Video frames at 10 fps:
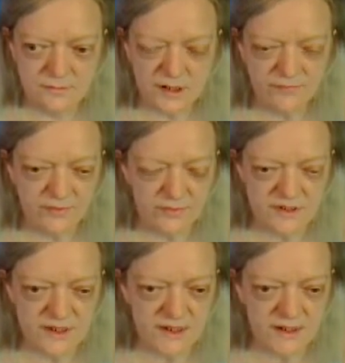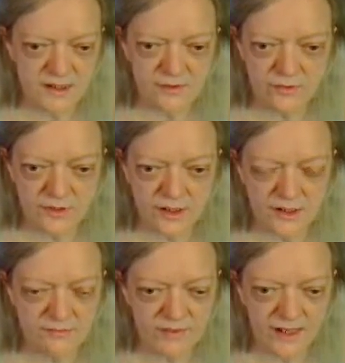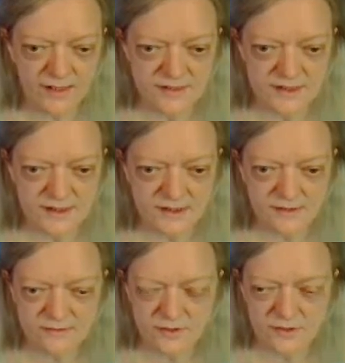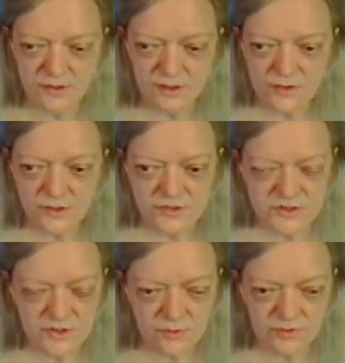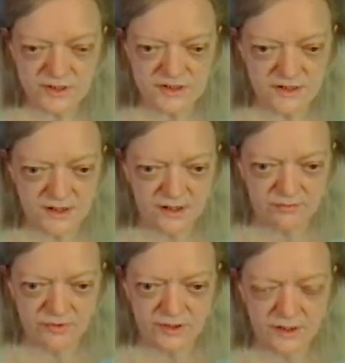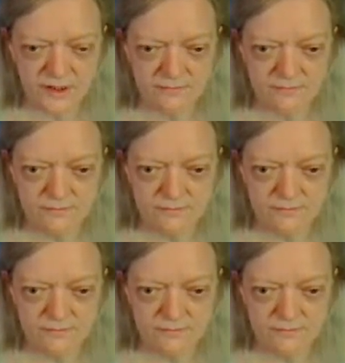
If it was any other kind of accident, there's no reason to cover it up.